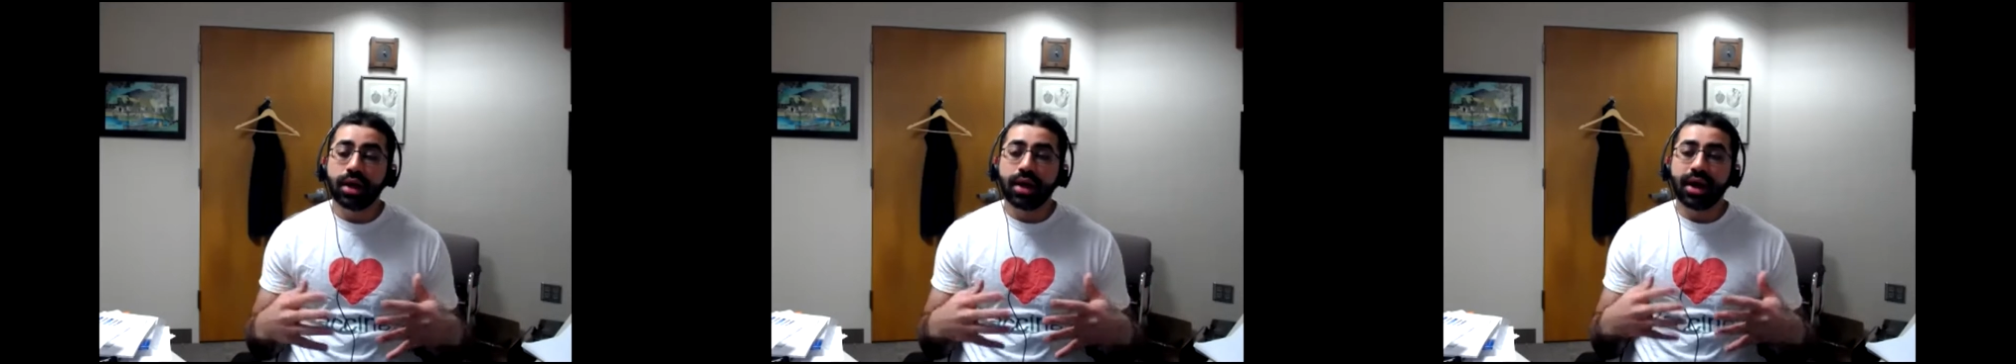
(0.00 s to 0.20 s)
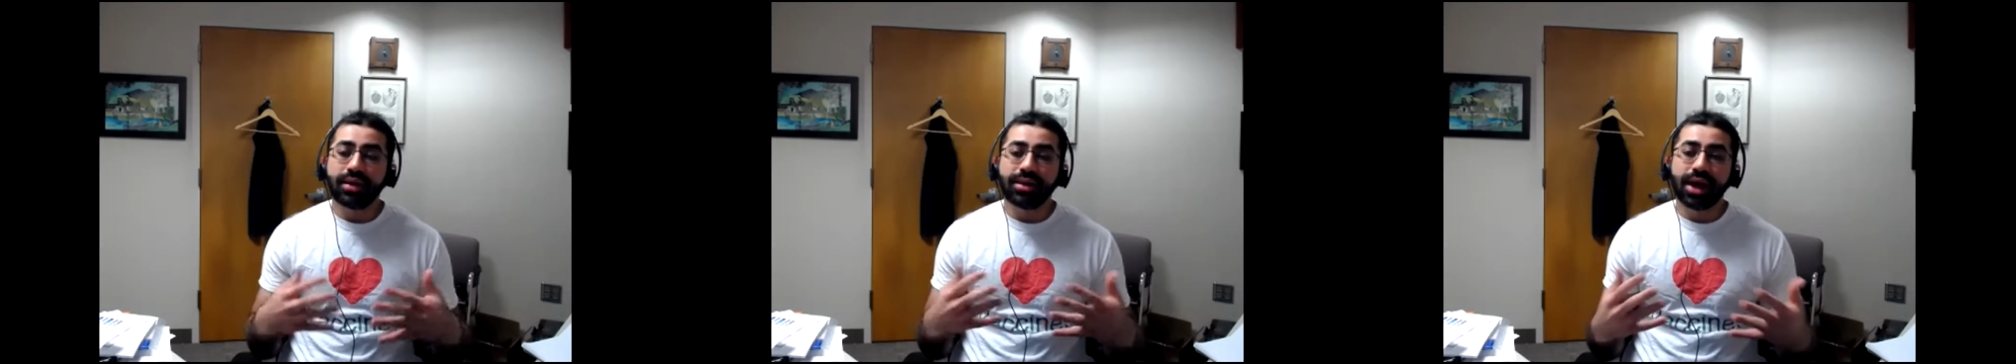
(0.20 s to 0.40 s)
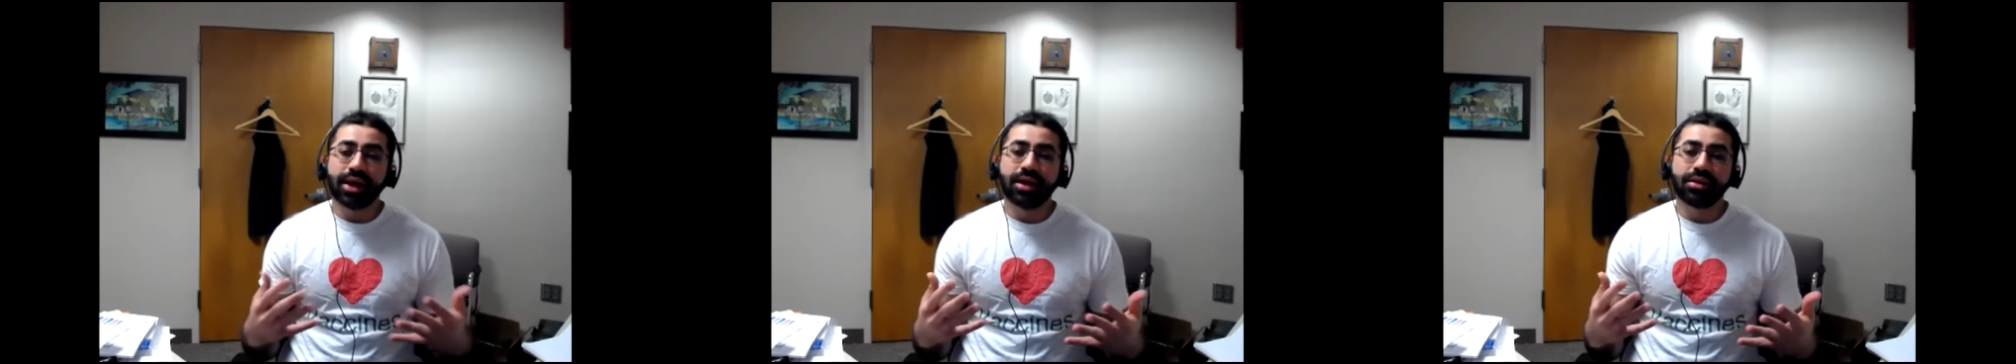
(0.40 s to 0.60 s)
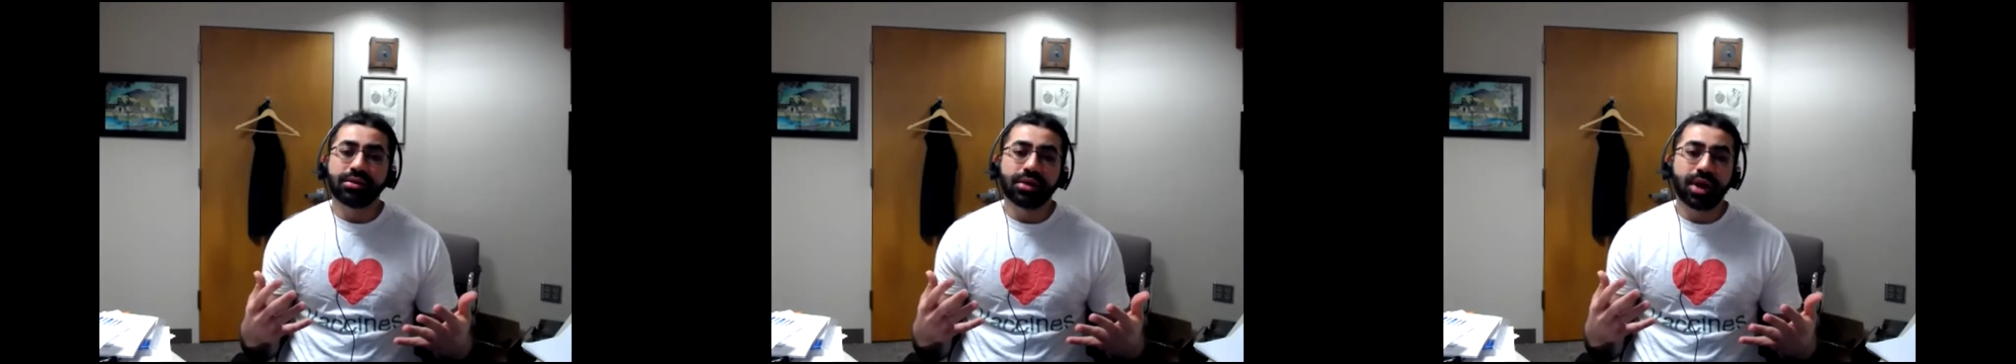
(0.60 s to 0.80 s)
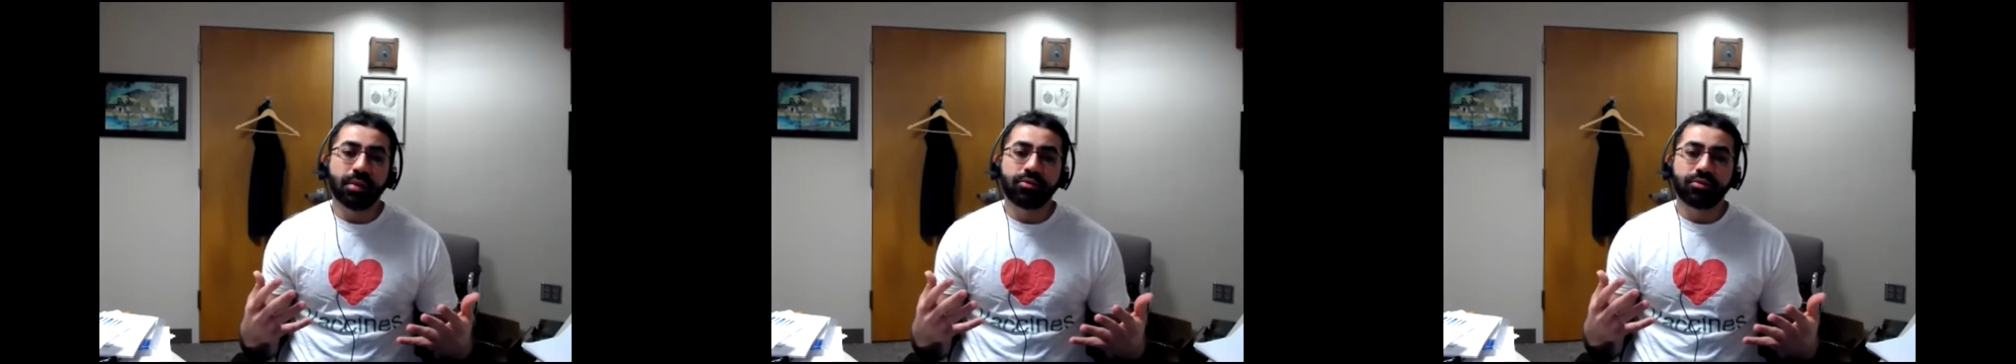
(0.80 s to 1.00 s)
And that has
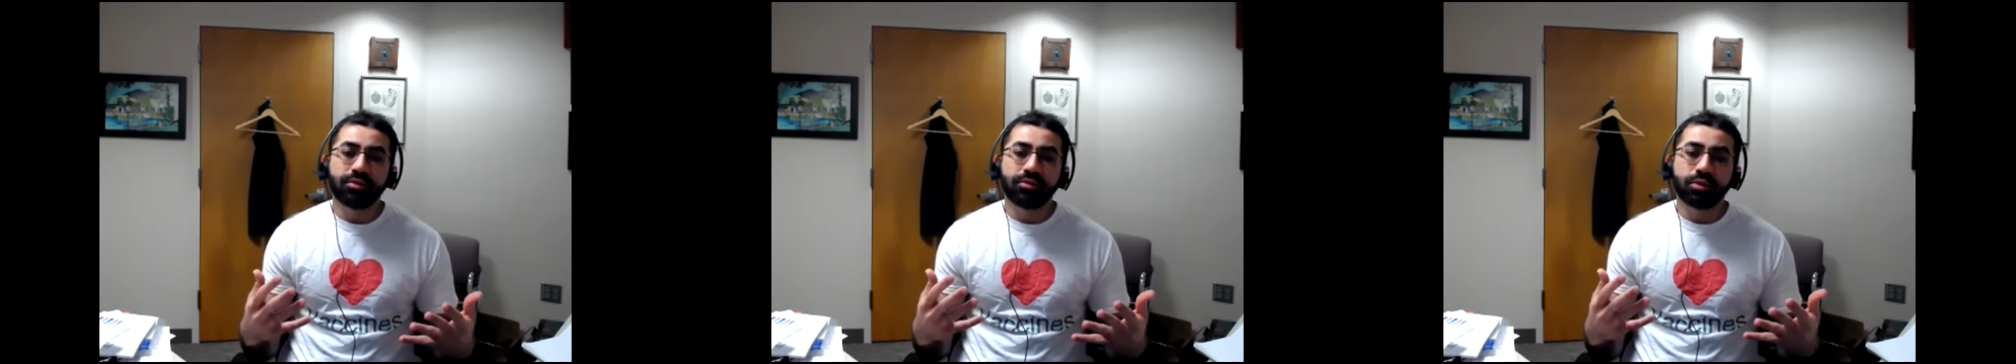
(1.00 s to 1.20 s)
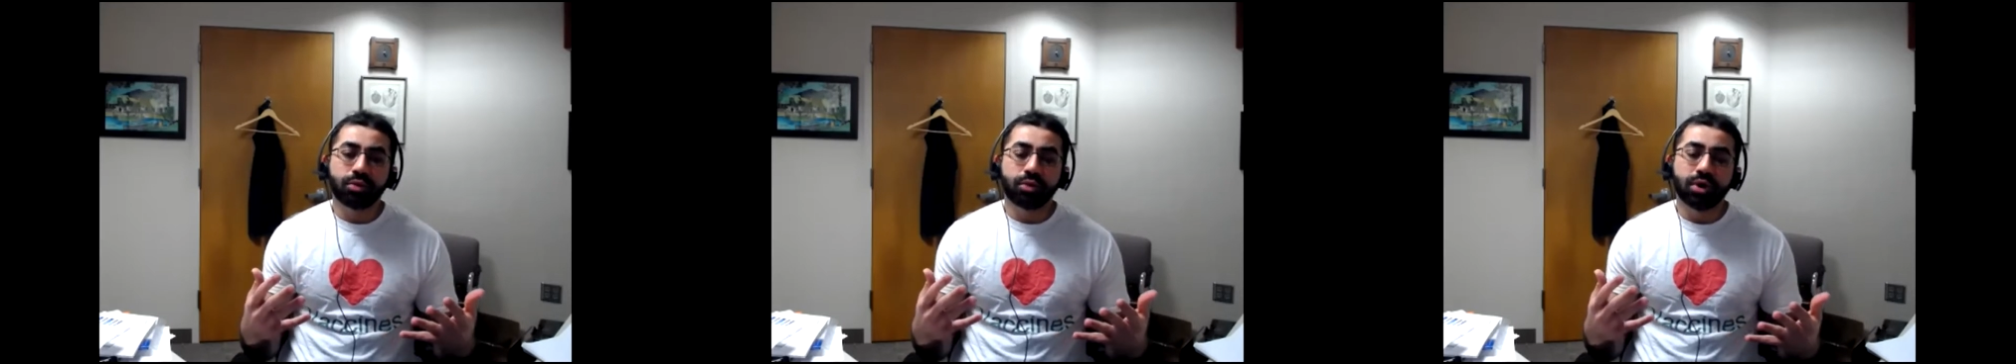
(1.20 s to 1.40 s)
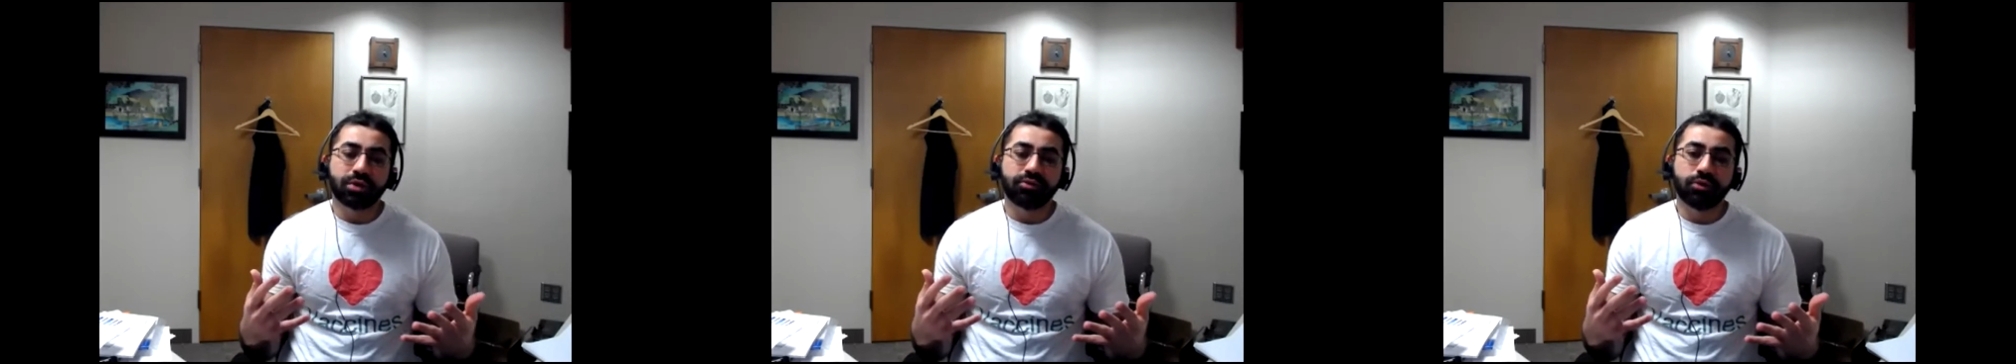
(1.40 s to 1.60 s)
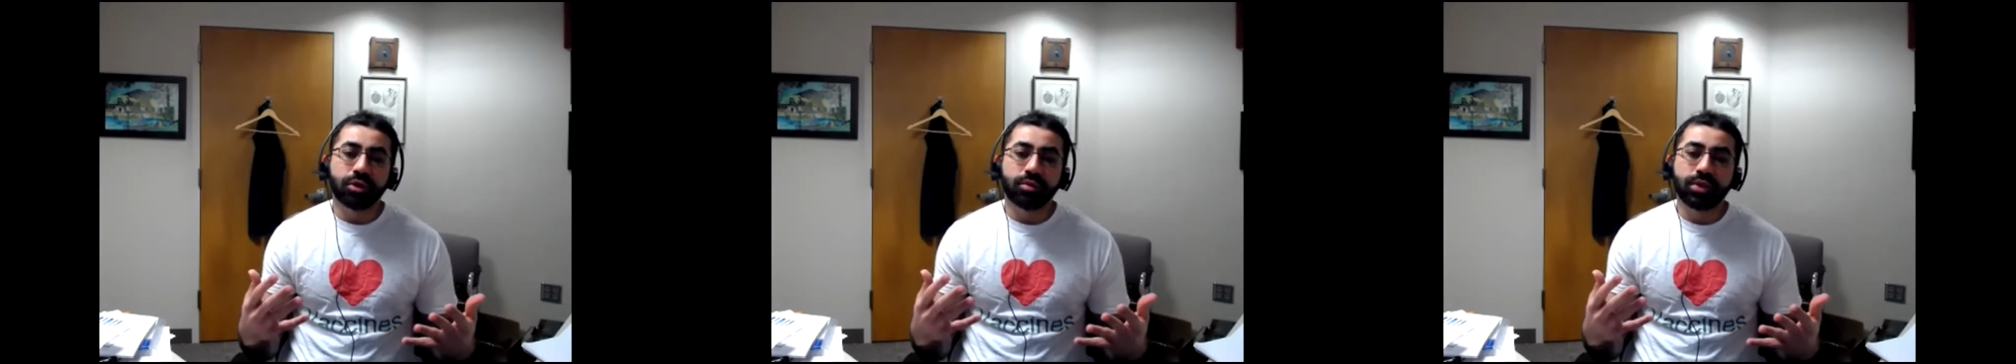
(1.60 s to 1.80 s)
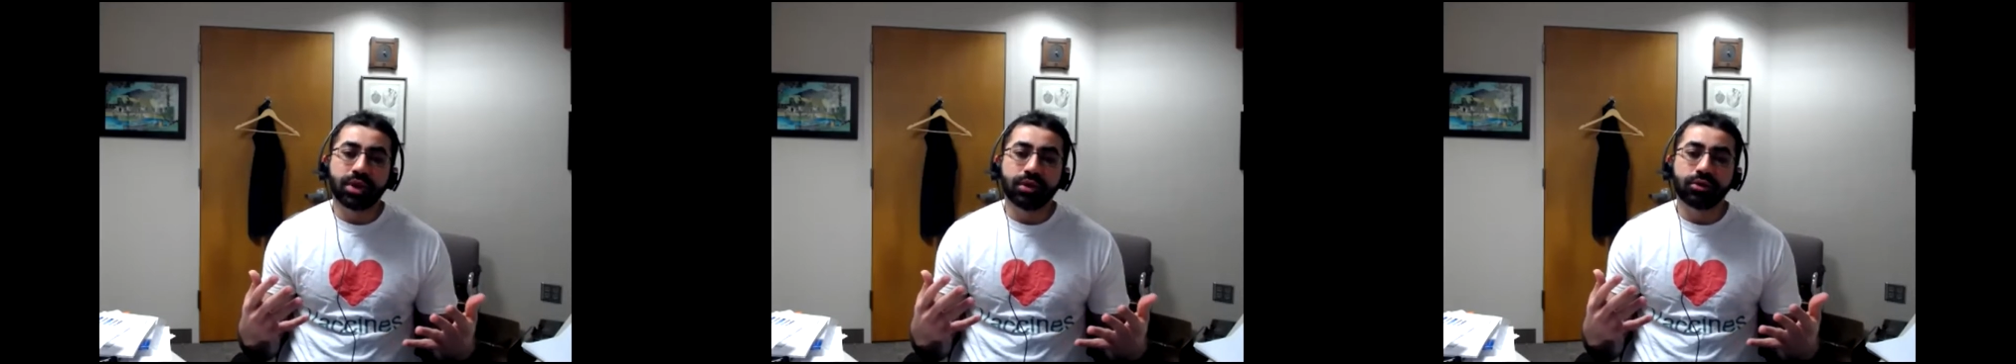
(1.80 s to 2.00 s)
helped work for
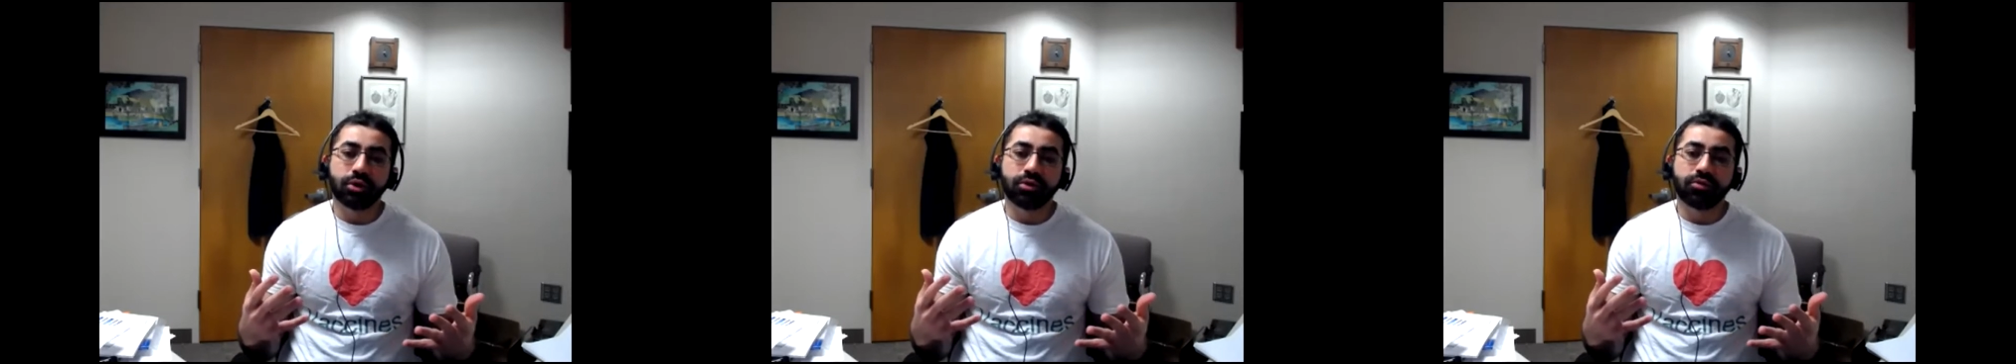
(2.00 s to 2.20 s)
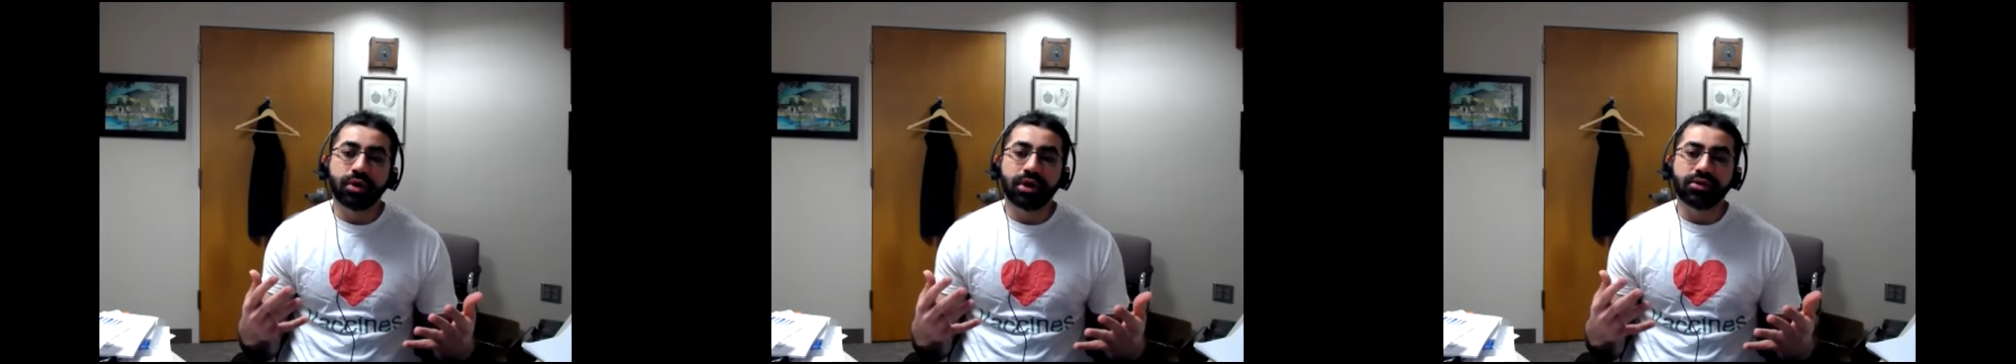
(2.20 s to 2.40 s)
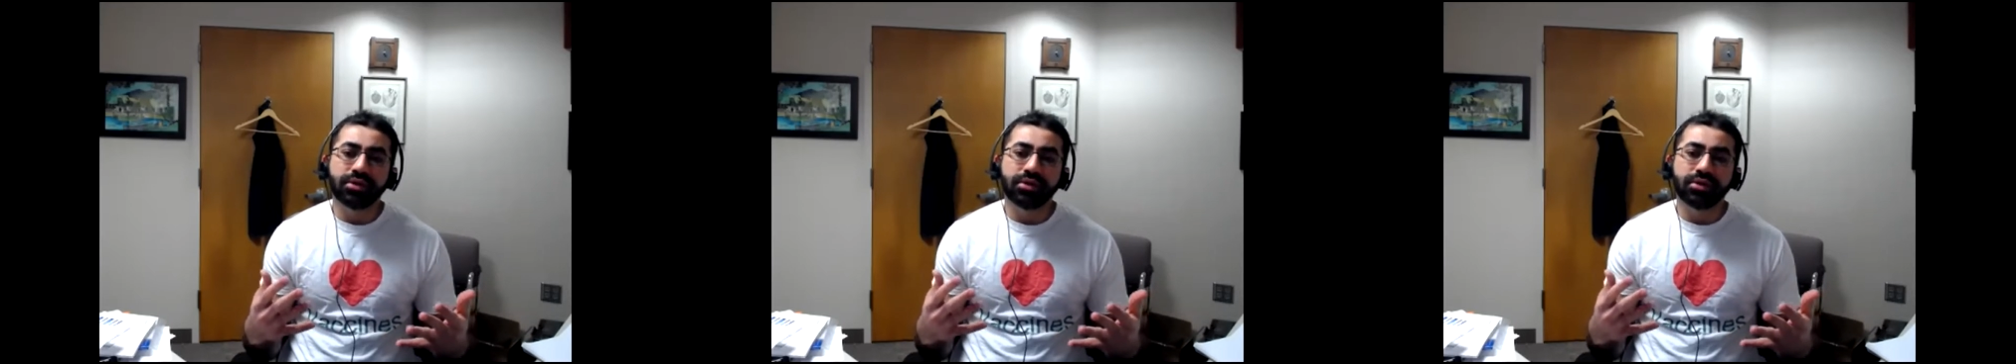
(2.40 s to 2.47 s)
me so far.